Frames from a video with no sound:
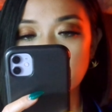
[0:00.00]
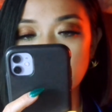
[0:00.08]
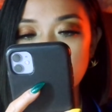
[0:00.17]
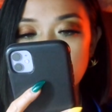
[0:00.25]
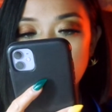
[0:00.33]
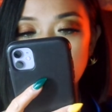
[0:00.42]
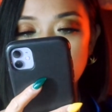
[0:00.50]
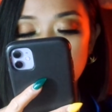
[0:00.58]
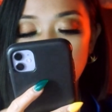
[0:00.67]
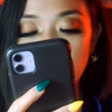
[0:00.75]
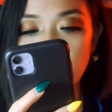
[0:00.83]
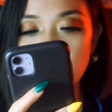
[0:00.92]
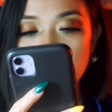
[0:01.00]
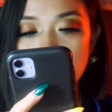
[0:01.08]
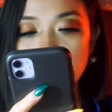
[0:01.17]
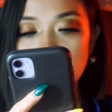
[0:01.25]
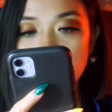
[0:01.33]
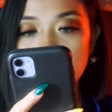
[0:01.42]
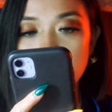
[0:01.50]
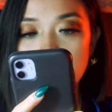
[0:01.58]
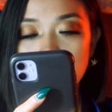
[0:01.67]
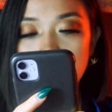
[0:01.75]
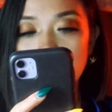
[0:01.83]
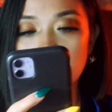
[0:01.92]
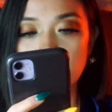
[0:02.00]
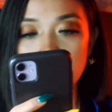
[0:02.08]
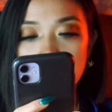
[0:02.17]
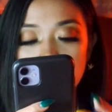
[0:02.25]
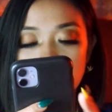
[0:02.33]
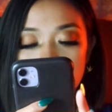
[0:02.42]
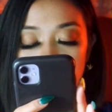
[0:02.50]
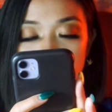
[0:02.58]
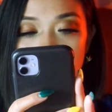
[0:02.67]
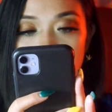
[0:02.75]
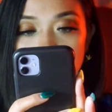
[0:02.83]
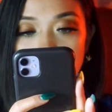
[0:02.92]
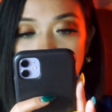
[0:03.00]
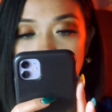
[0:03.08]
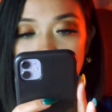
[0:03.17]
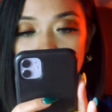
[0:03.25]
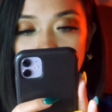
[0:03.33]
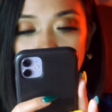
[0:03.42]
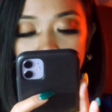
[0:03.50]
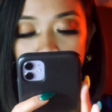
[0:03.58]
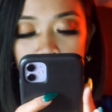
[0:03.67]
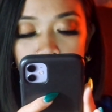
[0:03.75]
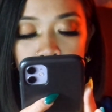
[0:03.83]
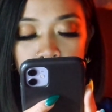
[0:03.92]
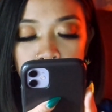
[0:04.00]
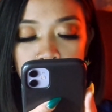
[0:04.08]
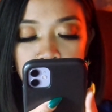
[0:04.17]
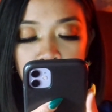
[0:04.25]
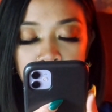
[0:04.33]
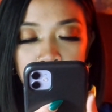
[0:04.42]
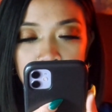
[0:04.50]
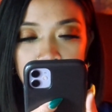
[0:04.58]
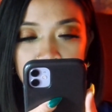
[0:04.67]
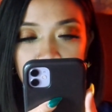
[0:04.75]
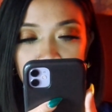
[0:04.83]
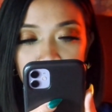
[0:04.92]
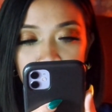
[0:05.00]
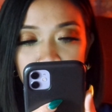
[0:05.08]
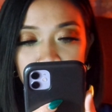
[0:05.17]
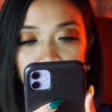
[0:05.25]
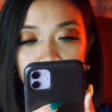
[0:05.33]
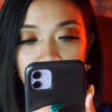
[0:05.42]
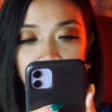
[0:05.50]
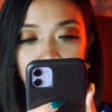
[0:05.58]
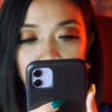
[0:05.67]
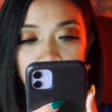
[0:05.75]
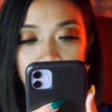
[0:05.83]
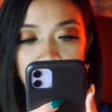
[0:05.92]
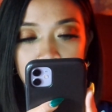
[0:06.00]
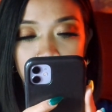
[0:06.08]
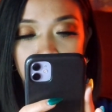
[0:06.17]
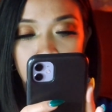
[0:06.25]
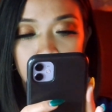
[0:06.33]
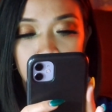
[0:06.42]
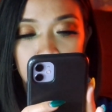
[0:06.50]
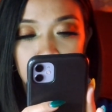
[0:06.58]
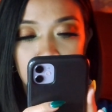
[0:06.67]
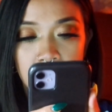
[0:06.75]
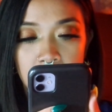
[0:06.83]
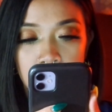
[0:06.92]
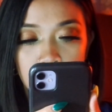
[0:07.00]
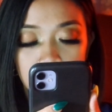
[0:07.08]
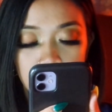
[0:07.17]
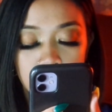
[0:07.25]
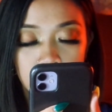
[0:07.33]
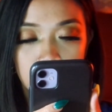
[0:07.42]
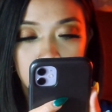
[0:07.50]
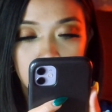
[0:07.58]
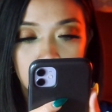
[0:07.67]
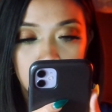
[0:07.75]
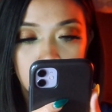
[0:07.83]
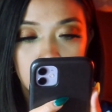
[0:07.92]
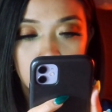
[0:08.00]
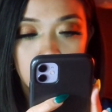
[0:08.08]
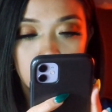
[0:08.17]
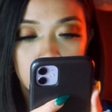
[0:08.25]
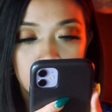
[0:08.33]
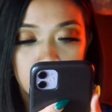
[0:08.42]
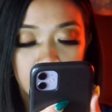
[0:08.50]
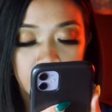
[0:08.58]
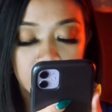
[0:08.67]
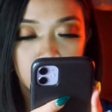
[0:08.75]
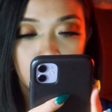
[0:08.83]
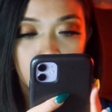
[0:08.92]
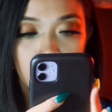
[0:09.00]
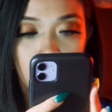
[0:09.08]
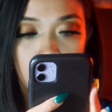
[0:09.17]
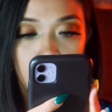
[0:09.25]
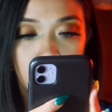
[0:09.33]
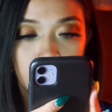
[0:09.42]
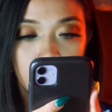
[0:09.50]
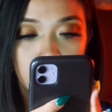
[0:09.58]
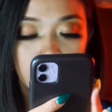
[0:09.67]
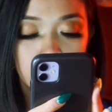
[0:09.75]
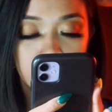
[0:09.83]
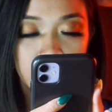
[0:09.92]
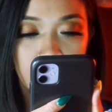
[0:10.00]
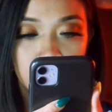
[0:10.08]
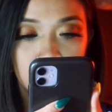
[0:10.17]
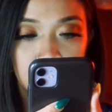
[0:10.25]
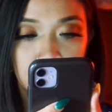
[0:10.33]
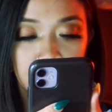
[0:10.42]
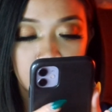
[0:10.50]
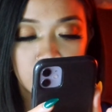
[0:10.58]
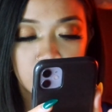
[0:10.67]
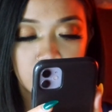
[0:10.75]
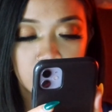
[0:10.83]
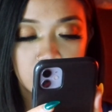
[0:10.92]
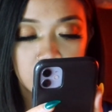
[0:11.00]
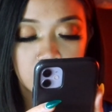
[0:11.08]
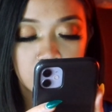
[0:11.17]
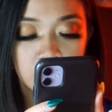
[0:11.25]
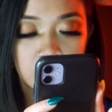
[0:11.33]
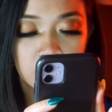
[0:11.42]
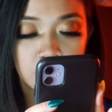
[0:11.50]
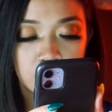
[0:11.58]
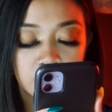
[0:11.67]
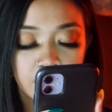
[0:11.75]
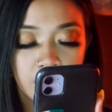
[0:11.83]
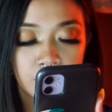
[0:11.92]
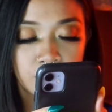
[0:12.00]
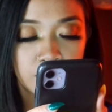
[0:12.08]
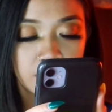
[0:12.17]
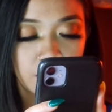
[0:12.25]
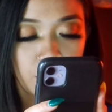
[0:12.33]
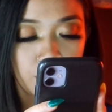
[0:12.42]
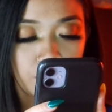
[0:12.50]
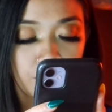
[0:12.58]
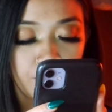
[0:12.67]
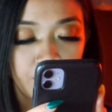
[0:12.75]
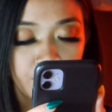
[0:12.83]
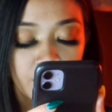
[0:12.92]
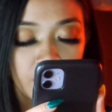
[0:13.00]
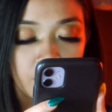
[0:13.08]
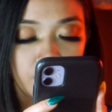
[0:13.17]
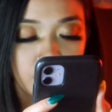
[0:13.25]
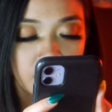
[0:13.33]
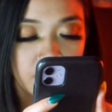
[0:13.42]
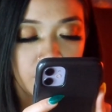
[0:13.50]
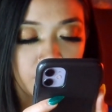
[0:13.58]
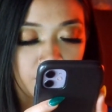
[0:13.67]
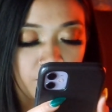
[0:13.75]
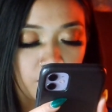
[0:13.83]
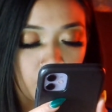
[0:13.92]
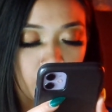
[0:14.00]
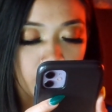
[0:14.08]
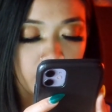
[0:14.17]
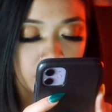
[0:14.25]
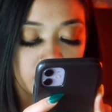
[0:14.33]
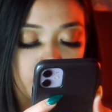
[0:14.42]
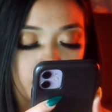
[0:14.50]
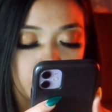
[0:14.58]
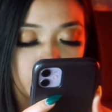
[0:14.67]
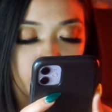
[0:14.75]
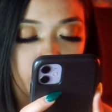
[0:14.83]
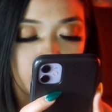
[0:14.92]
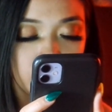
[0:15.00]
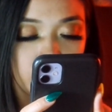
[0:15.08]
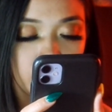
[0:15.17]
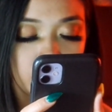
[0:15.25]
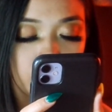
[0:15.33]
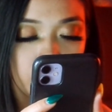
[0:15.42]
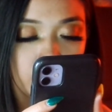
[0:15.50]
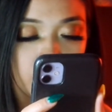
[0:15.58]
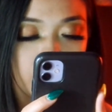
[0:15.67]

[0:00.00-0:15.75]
you see the change. So with this, I'm not gonna do too much, probably the saturation down just a tad bit on it. So that's with all the saturation. This one is just down. You can see on the, if you see the floor, it's kind of changing, like,